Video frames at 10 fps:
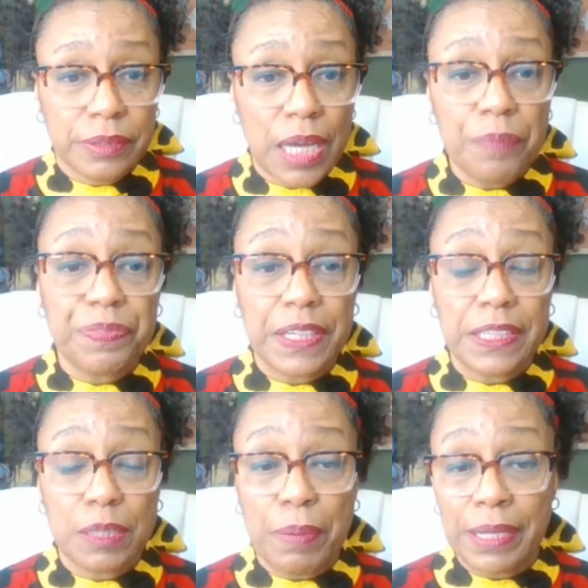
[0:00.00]
I'm
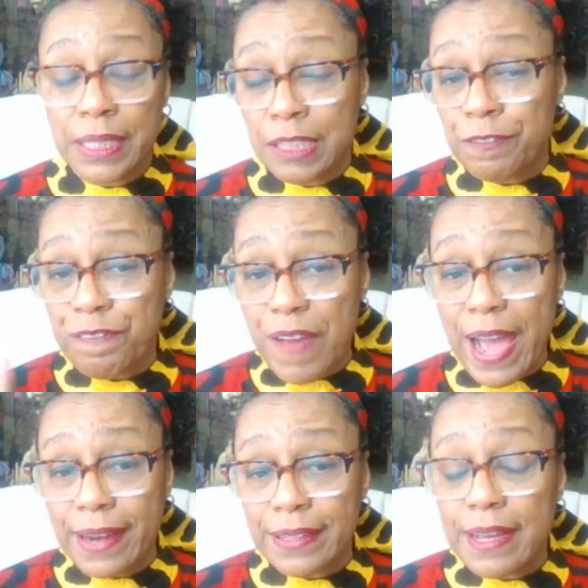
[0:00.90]
thinking about it. In
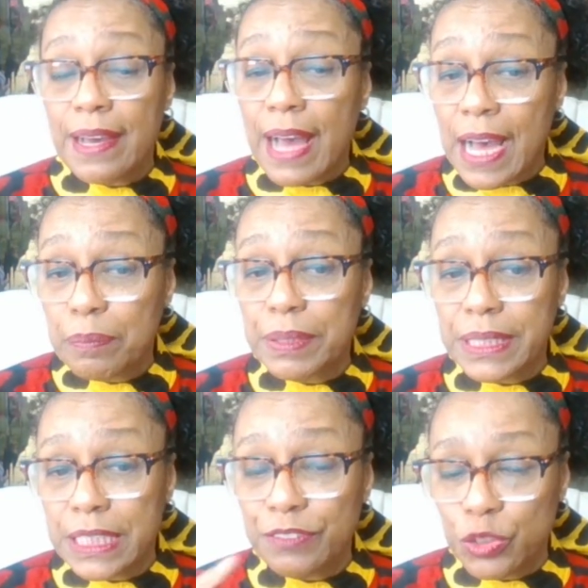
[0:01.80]
fact, I
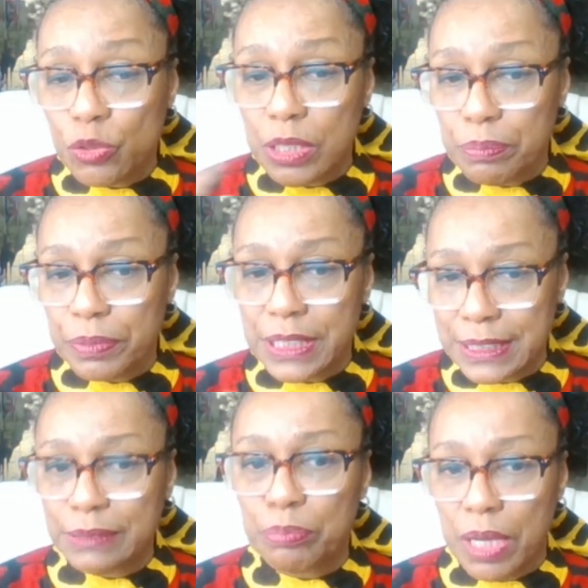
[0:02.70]
believe during
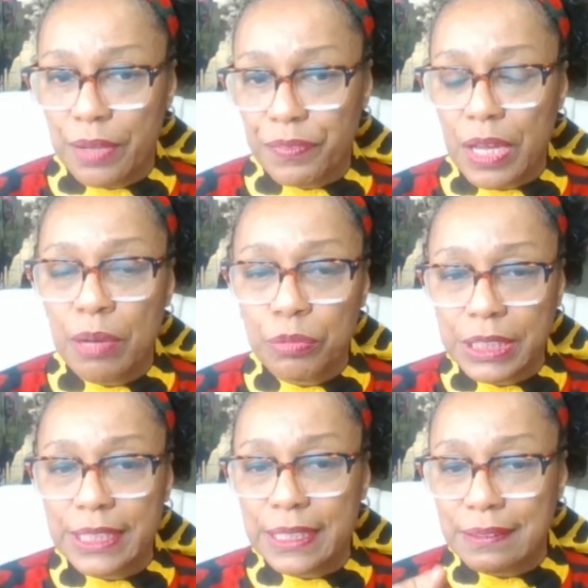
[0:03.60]
this month, I'm
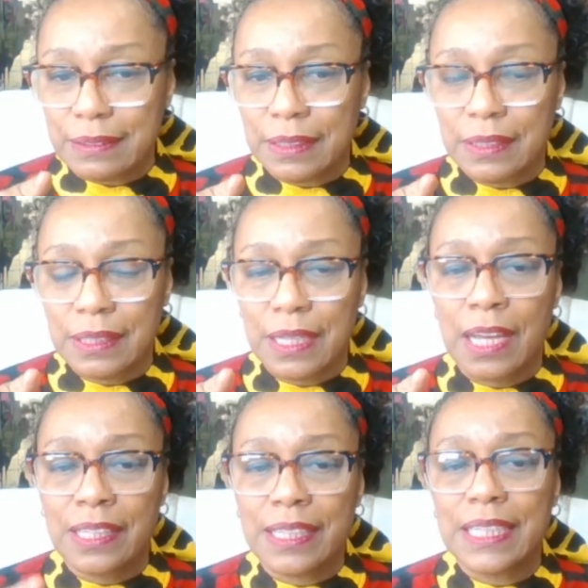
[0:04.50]
going to get
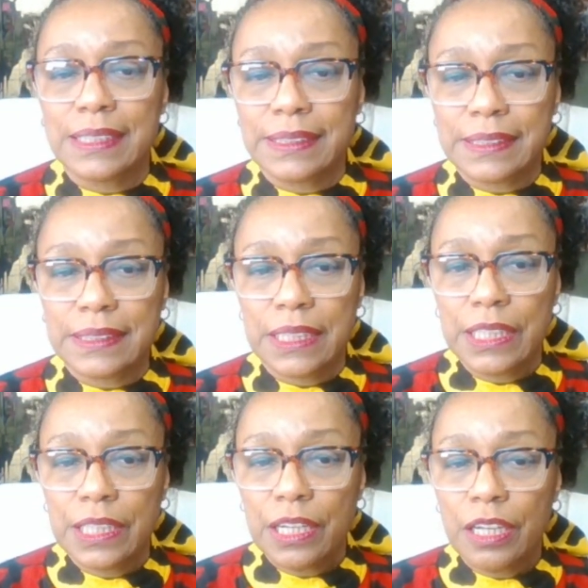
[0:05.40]
a list
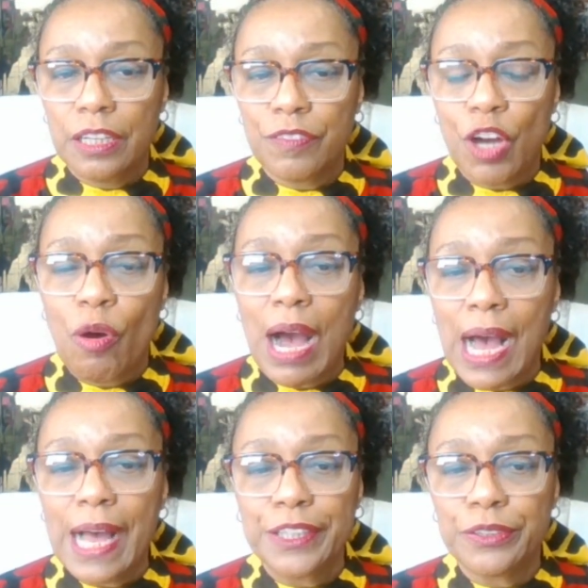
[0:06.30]
of
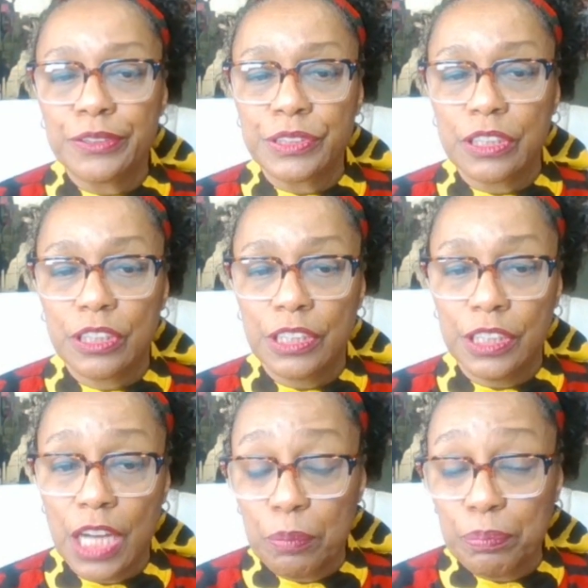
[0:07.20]
Ohio's
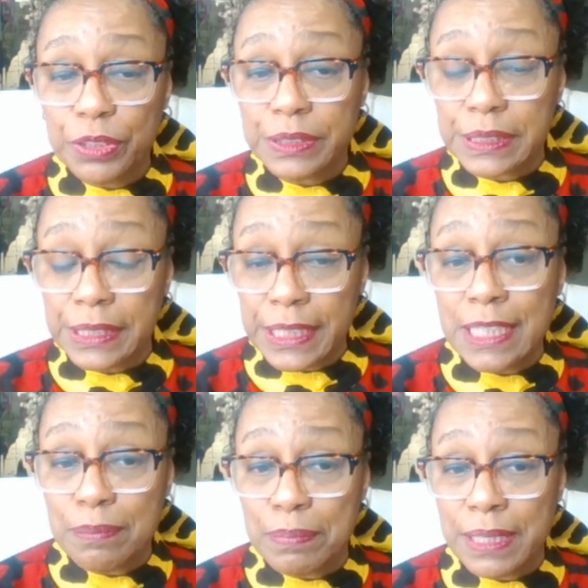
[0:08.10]
numbers and
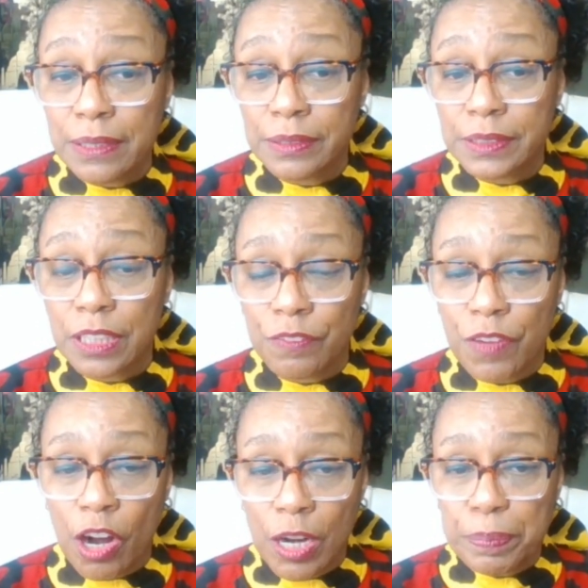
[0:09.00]
emails of
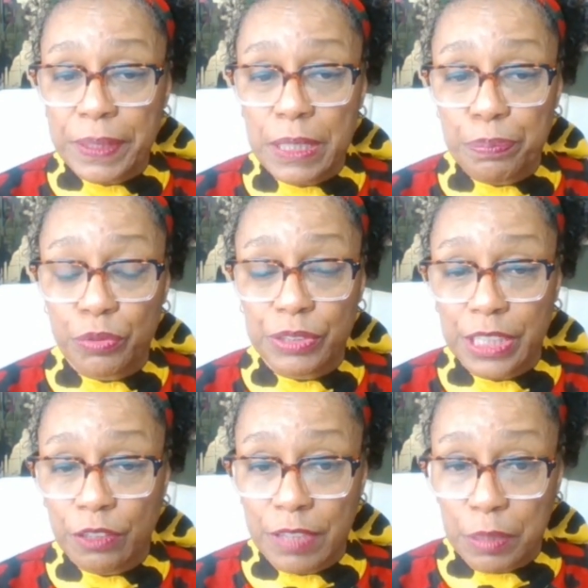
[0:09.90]
our people
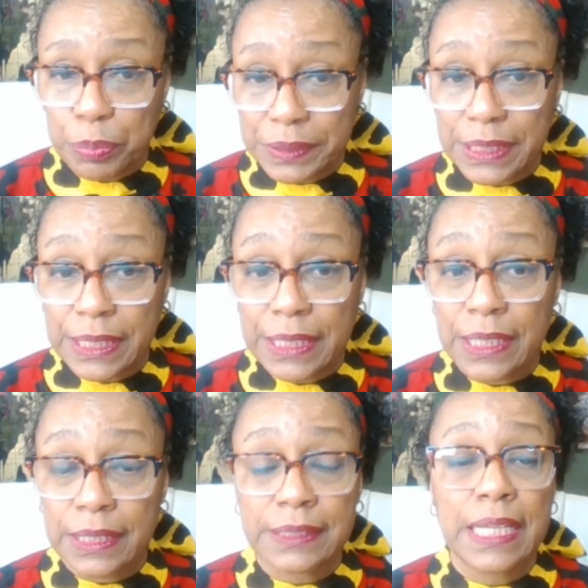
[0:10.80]
that are representing
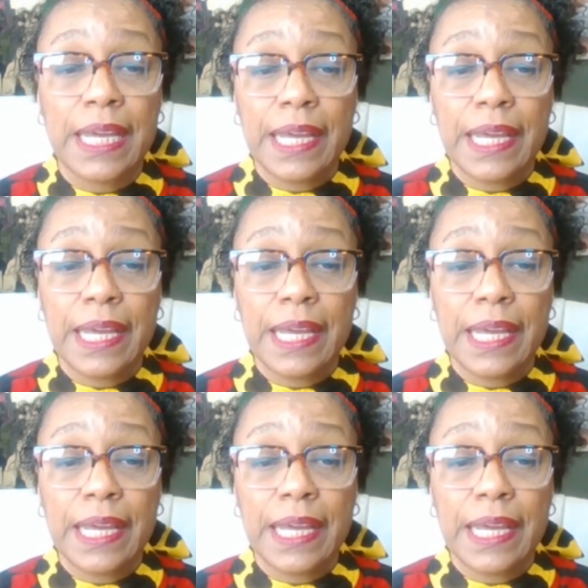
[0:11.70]
us.